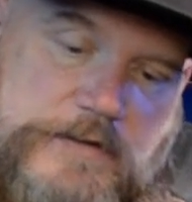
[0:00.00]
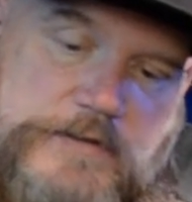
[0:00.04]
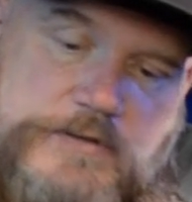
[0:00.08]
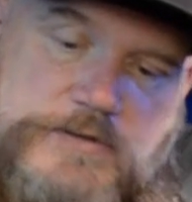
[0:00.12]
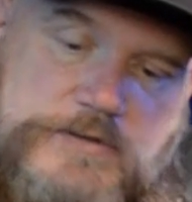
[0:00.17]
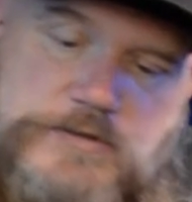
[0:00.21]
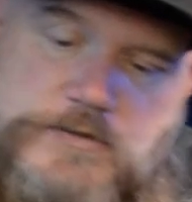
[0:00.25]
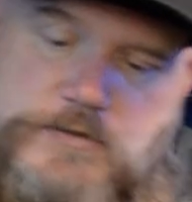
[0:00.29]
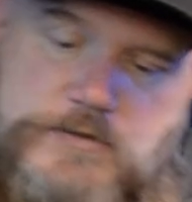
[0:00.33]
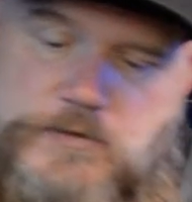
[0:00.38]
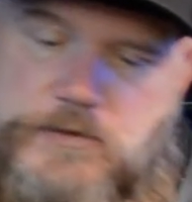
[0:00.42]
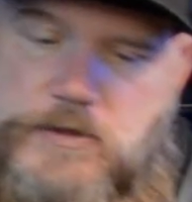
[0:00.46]

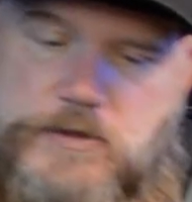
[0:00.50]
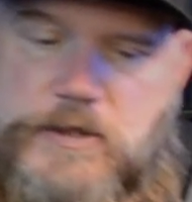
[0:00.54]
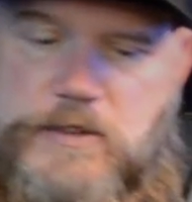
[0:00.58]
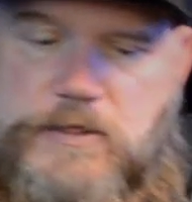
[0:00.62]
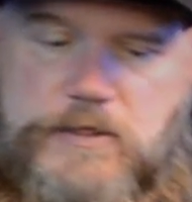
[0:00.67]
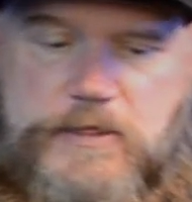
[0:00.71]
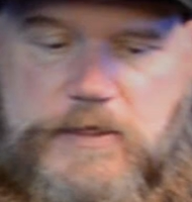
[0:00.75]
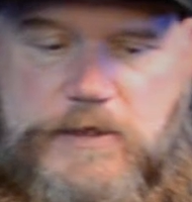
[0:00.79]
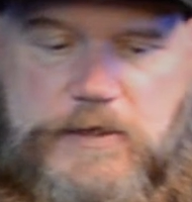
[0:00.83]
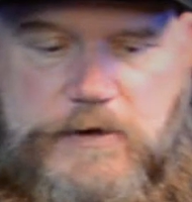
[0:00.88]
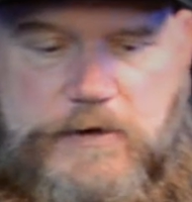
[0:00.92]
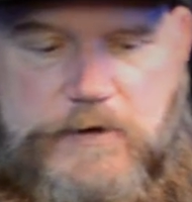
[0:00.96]
So
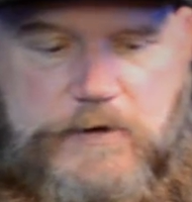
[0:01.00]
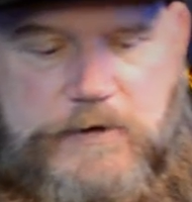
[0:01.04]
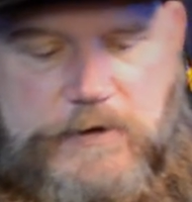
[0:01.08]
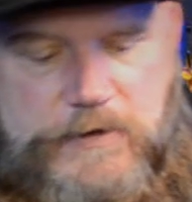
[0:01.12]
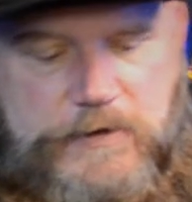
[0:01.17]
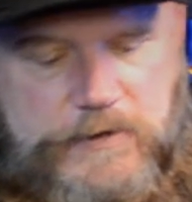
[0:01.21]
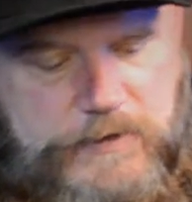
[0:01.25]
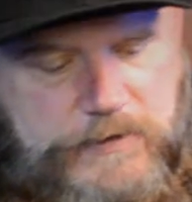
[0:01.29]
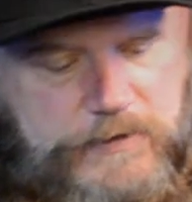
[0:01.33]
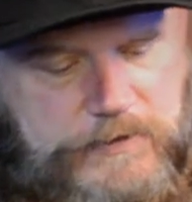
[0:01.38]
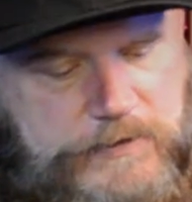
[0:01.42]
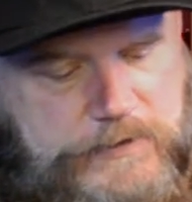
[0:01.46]
there
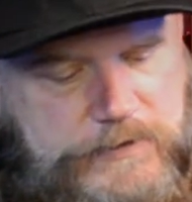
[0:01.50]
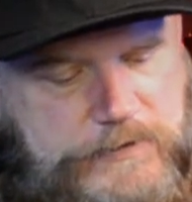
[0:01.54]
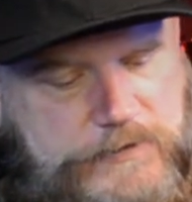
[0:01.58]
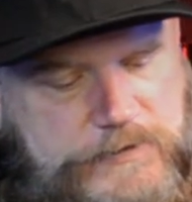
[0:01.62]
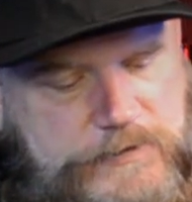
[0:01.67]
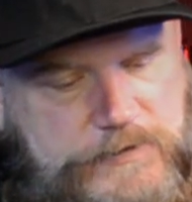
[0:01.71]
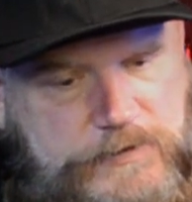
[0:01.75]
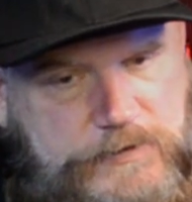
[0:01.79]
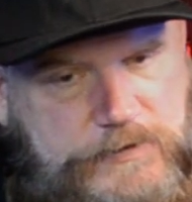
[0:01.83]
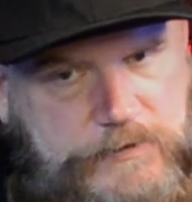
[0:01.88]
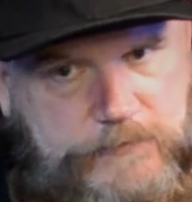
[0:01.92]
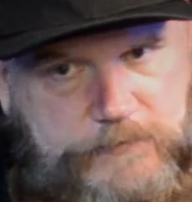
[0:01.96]

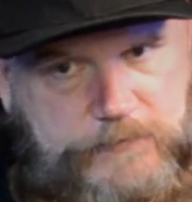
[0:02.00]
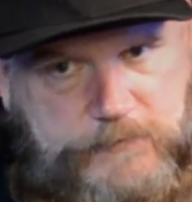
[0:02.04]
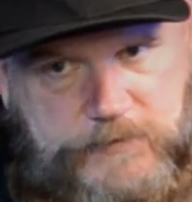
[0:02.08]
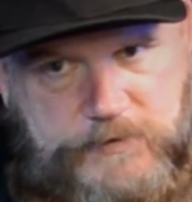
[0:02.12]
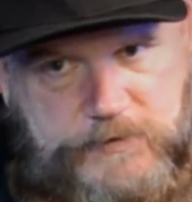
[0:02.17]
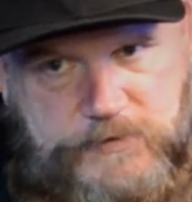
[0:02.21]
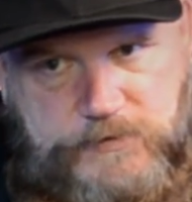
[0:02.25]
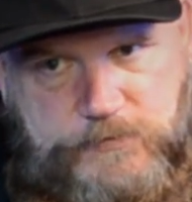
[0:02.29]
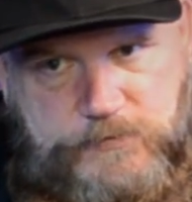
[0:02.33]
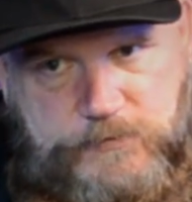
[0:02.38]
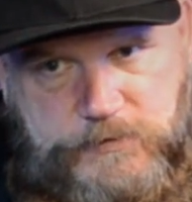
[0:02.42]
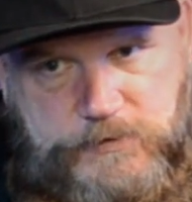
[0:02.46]
is,
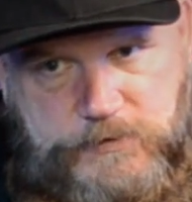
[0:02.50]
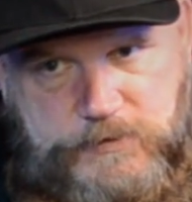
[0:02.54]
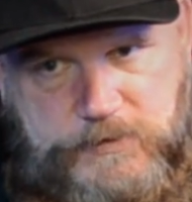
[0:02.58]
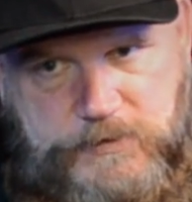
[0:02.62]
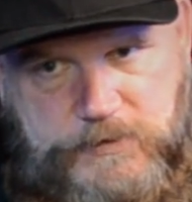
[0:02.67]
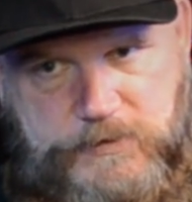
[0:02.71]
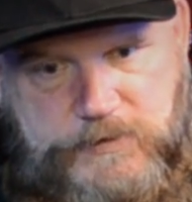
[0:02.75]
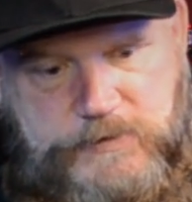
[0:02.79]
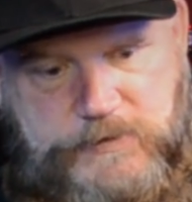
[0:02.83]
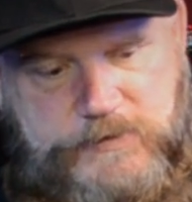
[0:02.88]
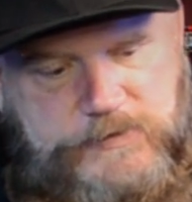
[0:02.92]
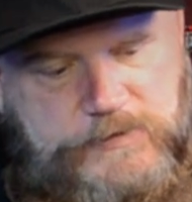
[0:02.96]
this one
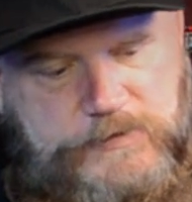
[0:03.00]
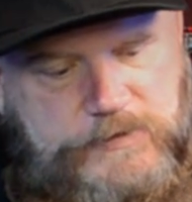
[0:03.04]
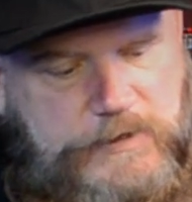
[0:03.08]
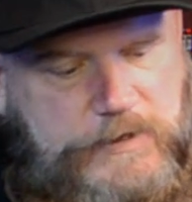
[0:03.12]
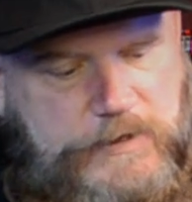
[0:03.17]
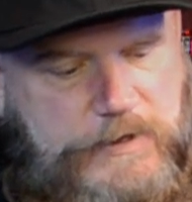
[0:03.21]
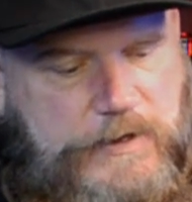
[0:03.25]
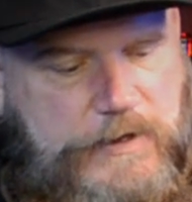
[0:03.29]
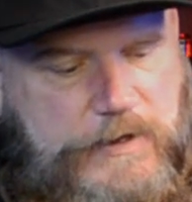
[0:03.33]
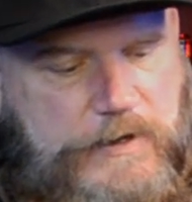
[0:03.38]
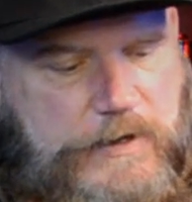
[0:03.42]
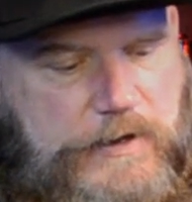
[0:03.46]
is
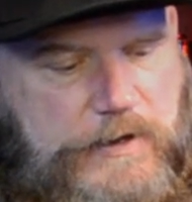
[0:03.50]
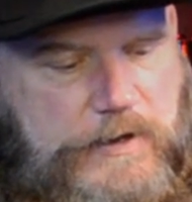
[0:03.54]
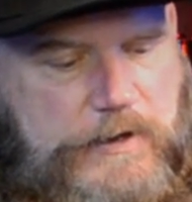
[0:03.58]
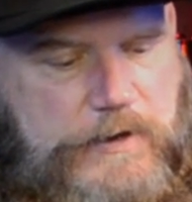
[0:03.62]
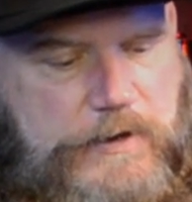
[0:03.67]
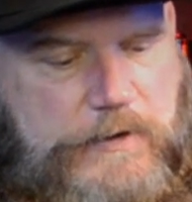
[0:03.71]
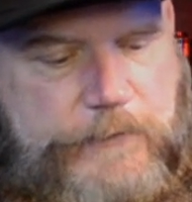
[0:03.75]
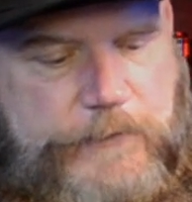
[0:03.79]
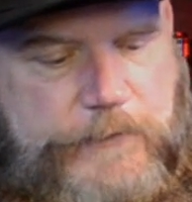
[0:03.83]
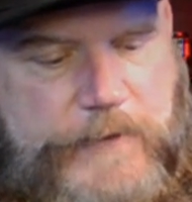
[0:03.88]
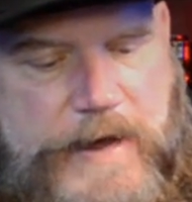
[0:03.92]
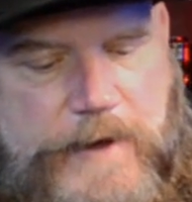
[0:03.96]

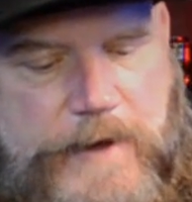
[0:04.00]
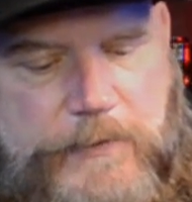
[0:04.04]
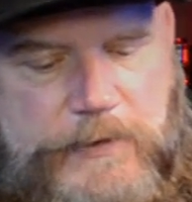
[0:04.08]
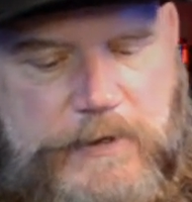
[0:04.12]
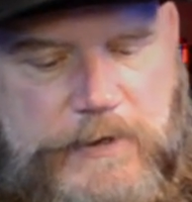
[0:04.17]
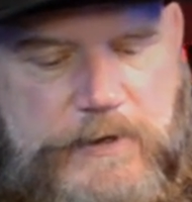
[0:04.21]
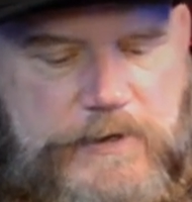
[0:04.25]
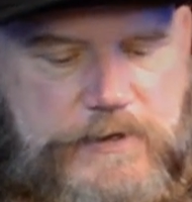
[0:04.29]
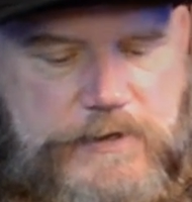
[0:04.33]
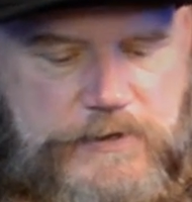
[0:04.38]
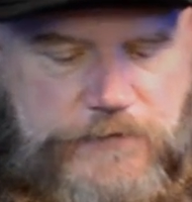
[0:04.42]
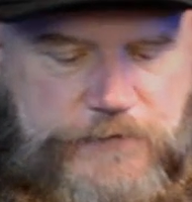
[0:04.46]

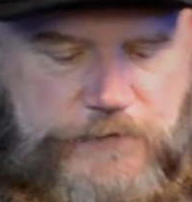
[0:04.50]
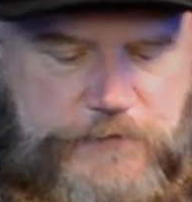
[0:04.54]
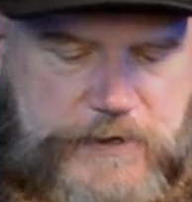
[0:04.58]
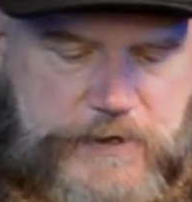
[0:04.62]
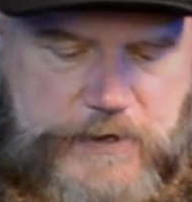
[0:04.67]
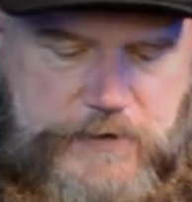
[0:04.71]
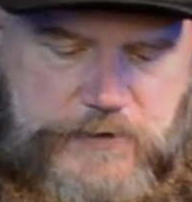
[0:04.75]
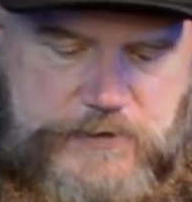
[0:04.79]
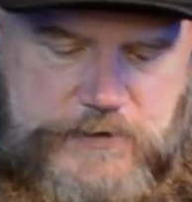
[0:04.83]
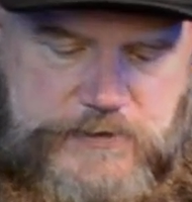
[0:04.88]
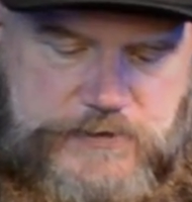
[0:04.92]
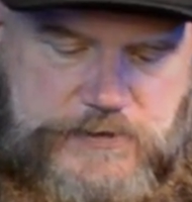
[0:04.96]
Babylon's
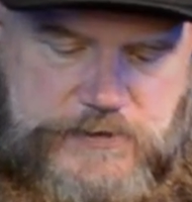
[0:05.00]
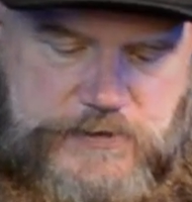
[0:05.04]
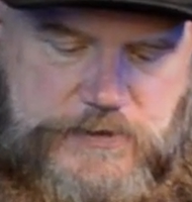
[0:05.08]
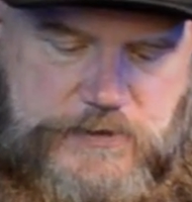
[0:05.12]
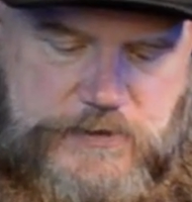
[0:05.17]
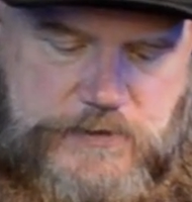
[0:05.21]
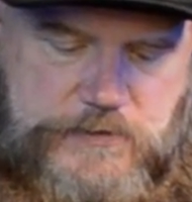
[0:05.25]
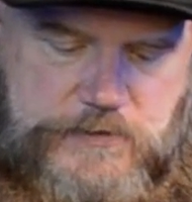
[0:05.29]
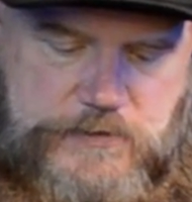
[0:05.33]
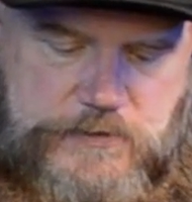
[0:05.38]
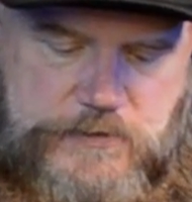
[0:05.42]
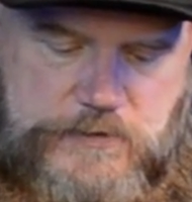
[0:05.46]
fragrance,
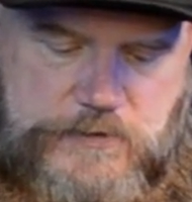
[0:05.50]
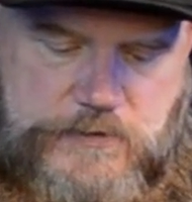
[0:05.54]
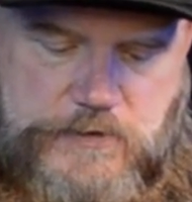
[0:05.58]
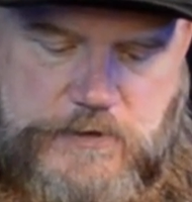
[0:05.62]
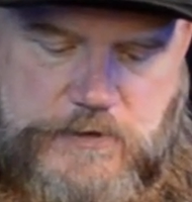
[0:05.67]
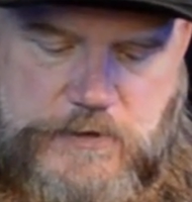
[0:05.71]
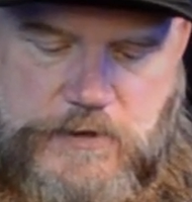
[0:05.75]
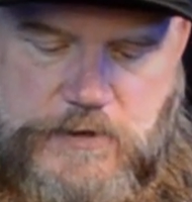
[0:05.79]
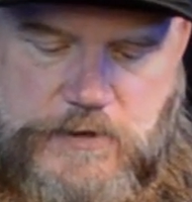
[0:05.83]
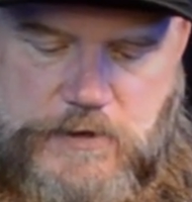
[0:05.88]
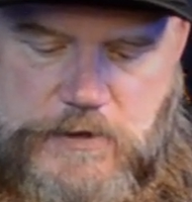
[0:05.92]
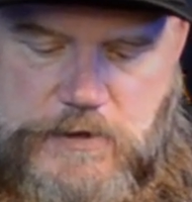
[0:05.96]

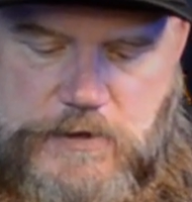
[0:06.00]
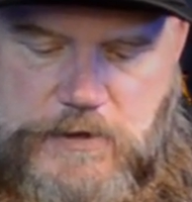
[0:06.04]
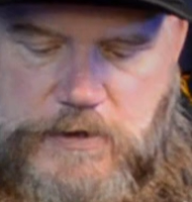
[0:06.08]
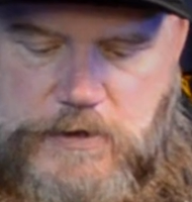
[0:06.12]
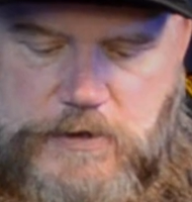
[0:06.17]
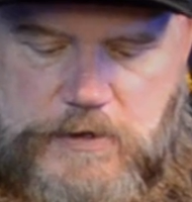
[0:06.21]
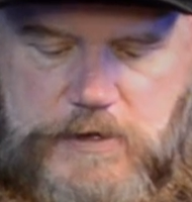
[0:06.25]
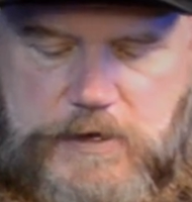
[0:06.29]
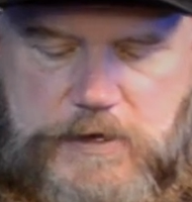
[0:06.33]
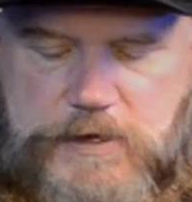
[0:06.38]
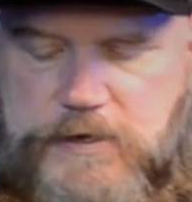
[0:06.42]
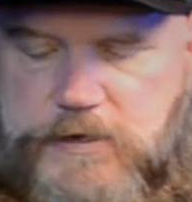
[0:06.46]

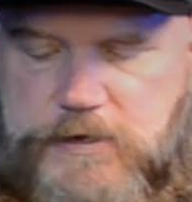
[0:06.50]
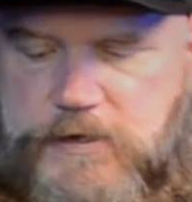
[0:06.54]
and